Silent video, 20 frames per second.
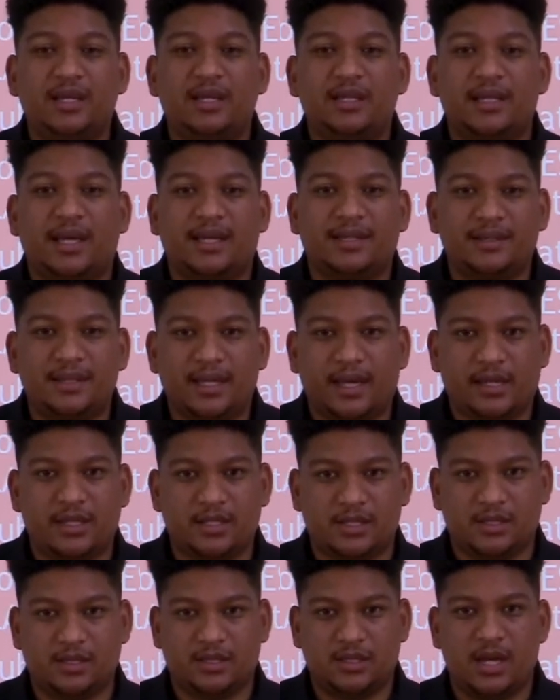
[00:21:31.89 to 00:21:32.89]
in that
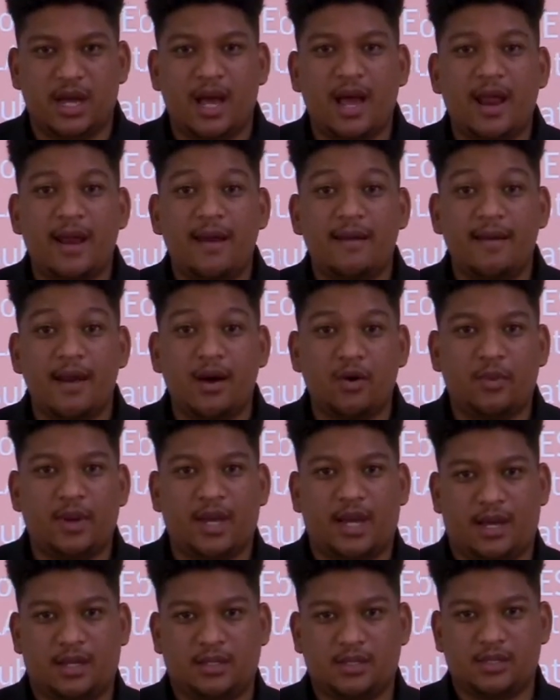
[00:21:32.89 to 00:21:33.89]
text,
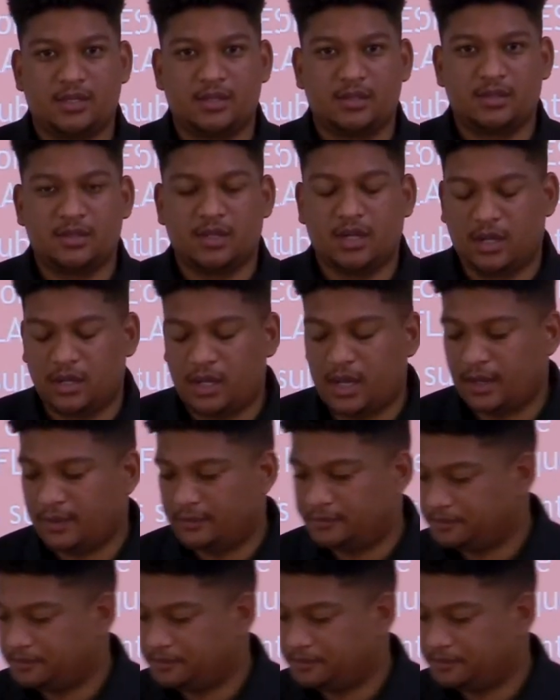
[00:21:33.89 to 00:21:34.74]
nowhere else. Okay?